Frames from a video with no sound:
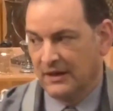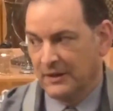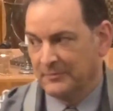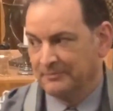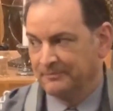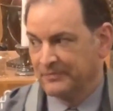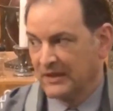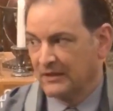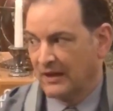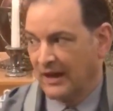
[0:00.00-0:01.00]
Um,
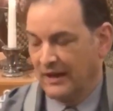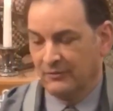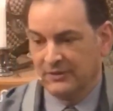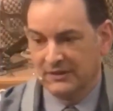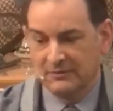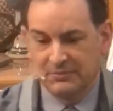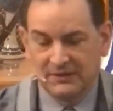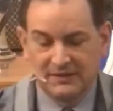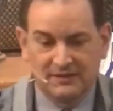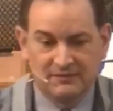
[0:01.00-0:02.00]
I really
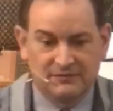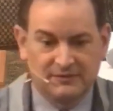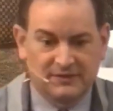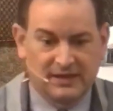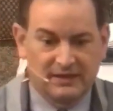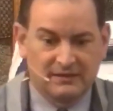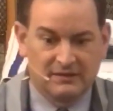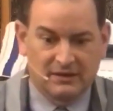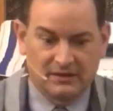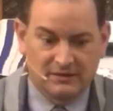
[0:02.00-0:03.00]
believe
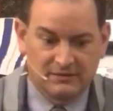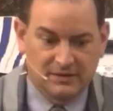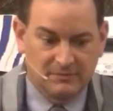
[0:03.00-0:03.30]
that, uh,